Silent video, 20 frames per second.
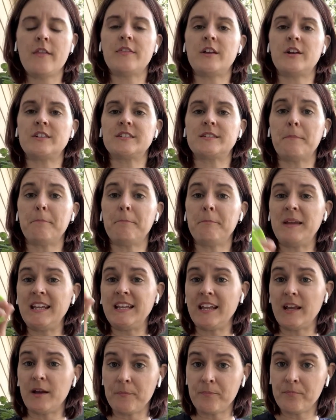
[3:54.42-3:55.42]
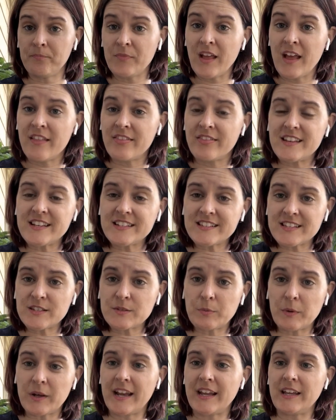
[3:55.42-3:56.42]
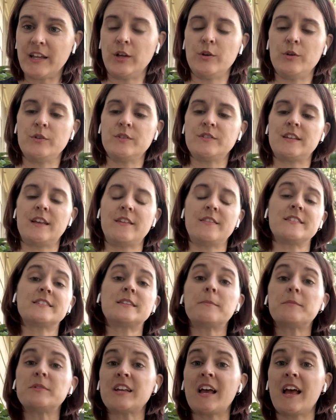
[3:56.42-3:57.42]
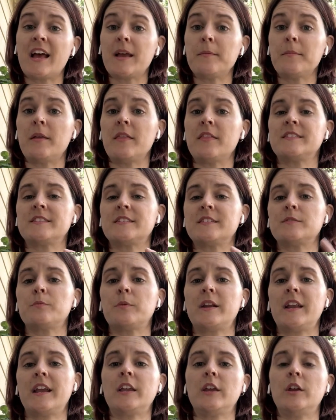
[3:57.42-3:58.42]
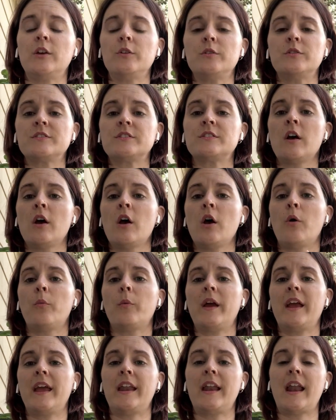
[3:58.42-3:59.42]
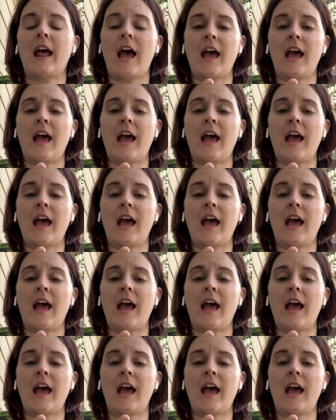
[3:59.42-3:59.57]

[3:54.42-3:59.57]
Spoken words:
There's a medium. This is what I use in the summertime. This is what I use when